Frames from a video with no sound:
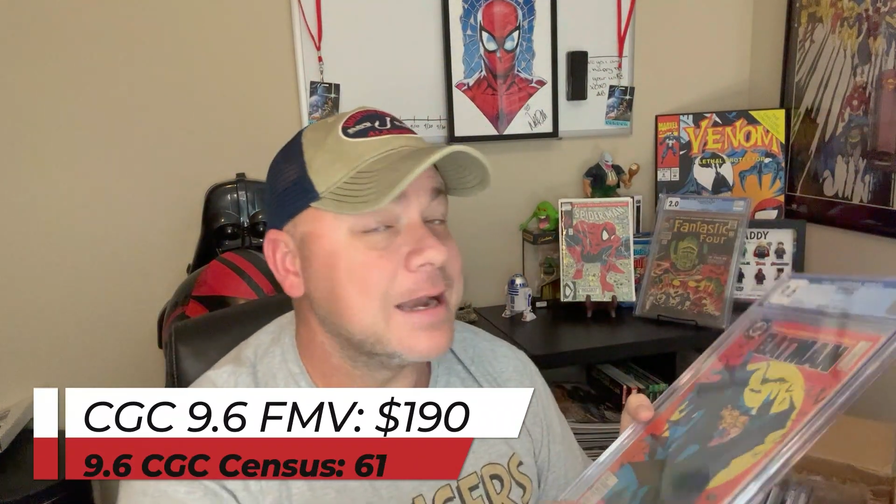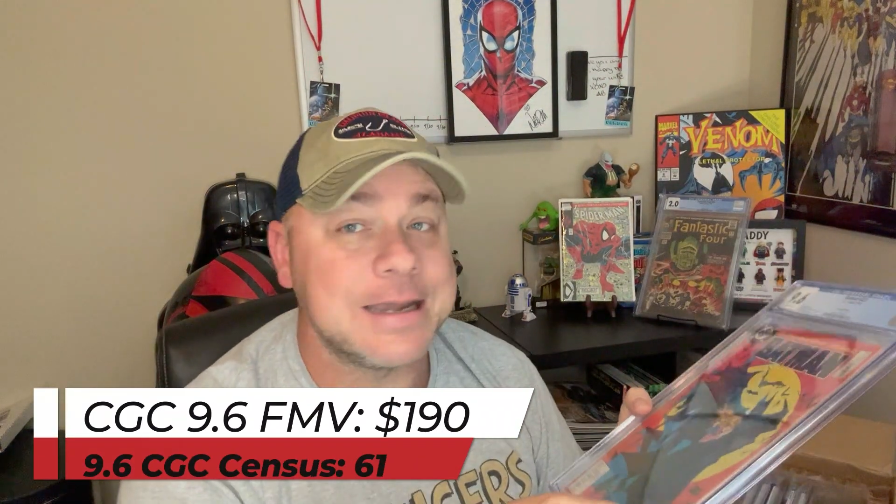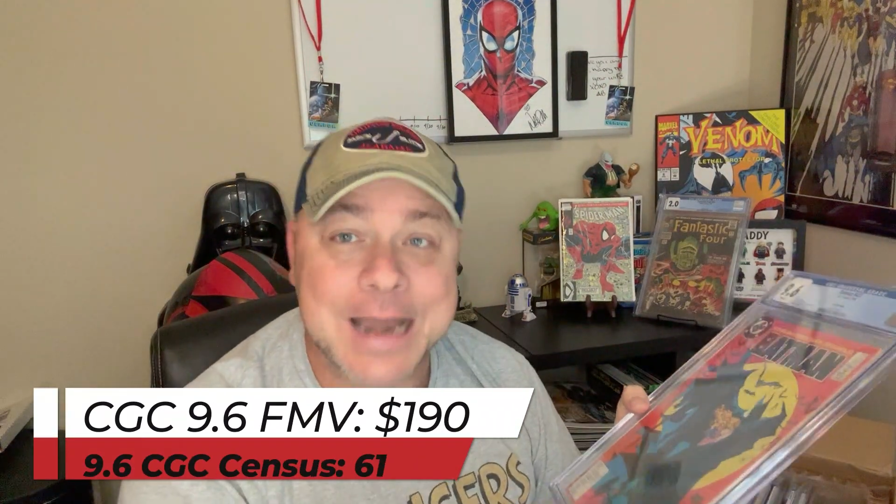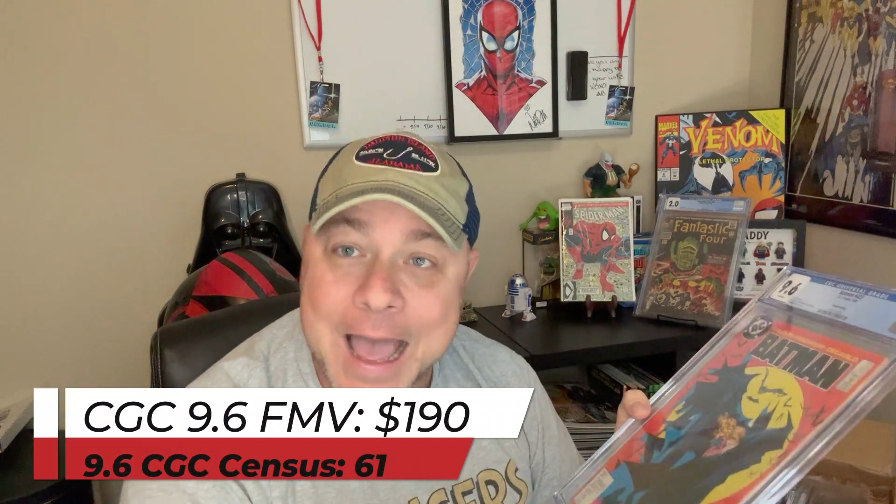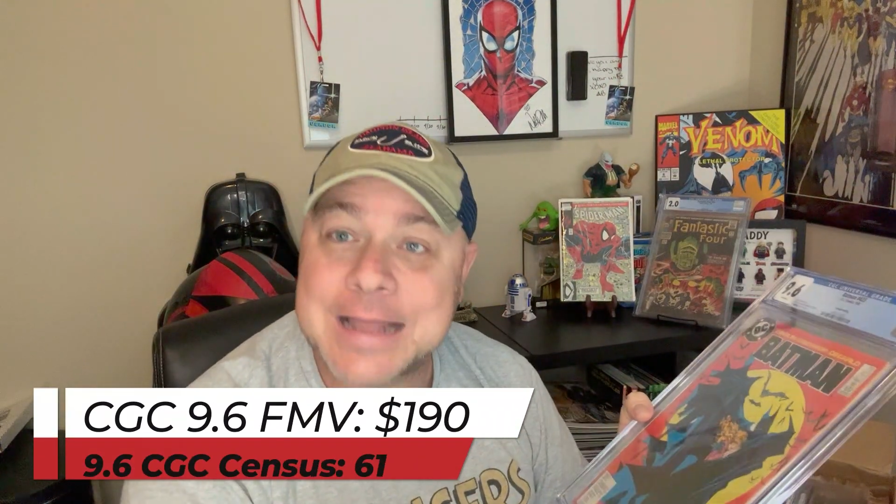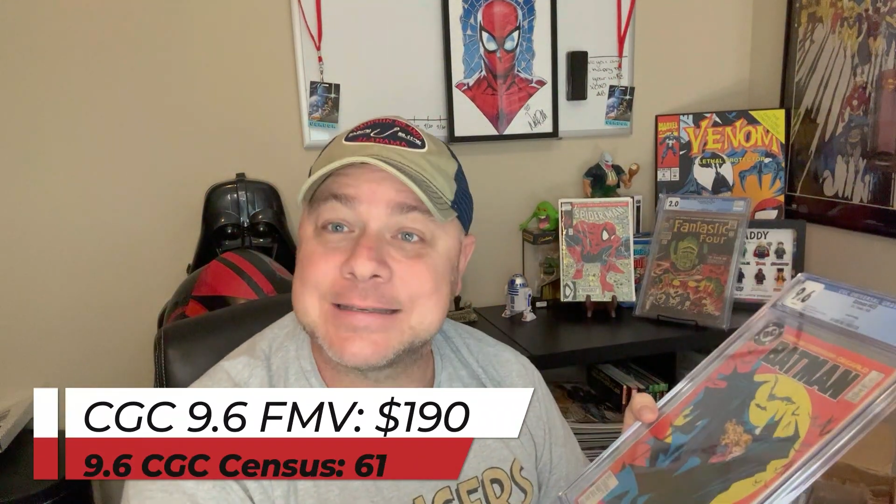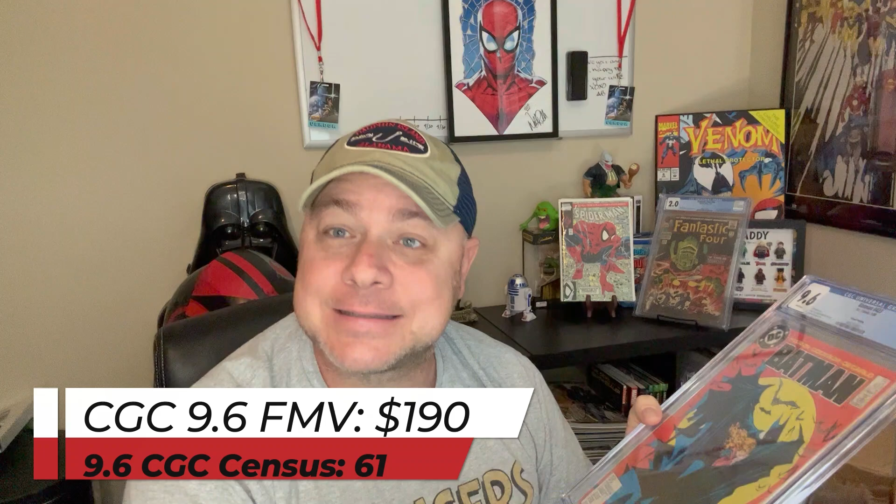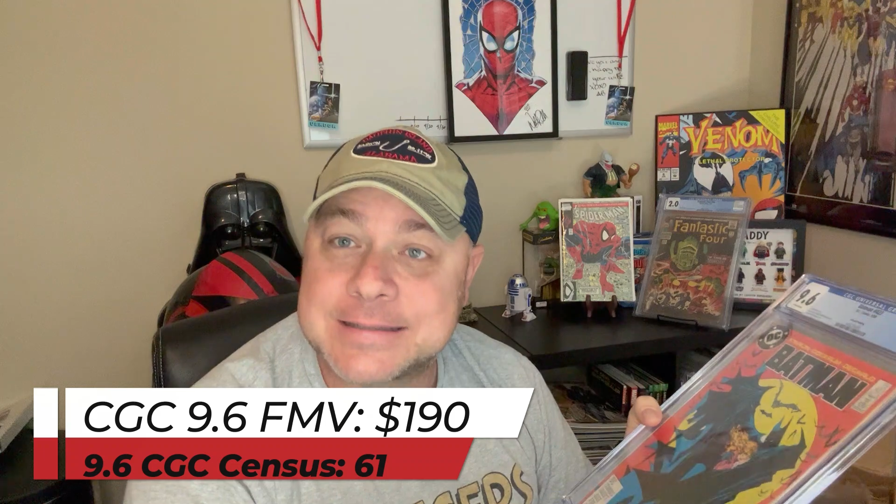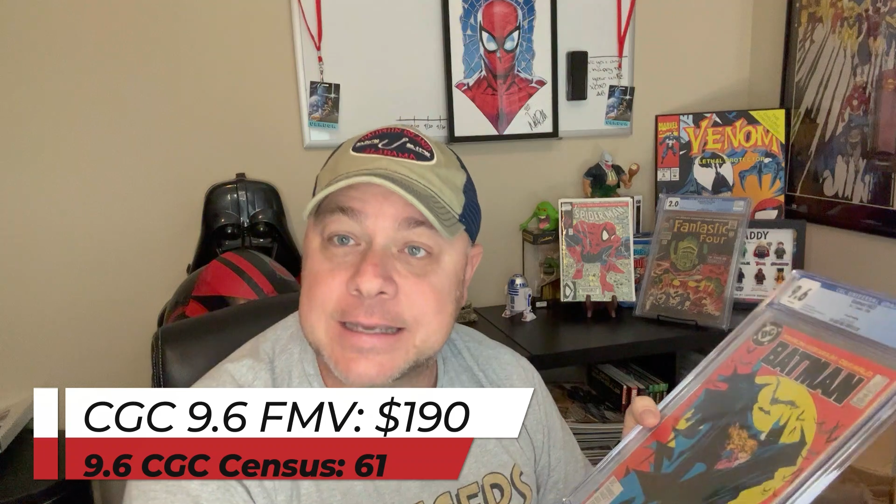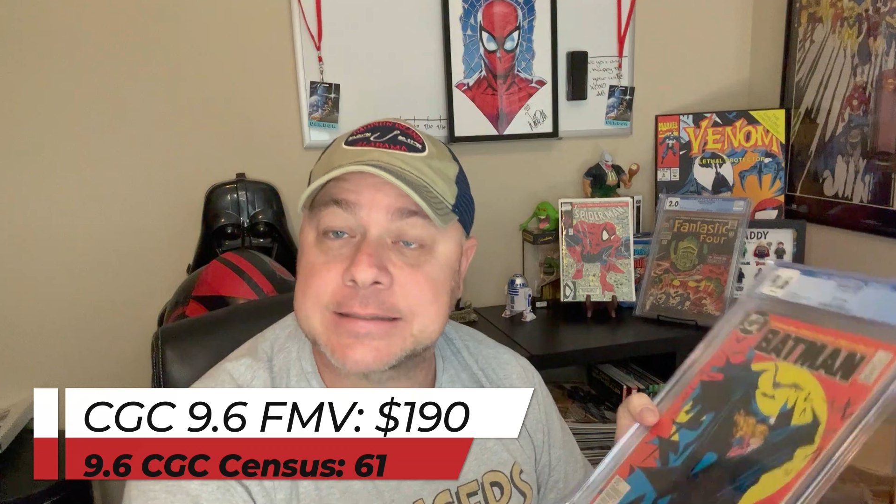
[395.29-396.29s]

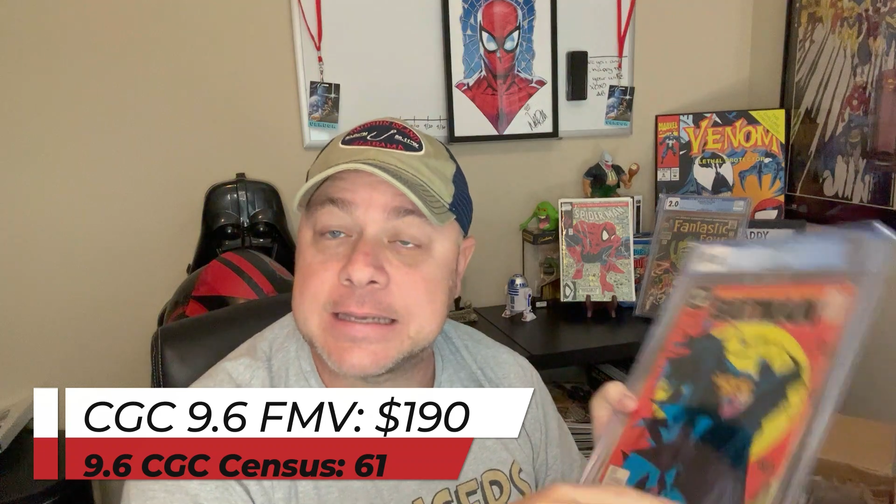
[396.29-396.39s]
9.6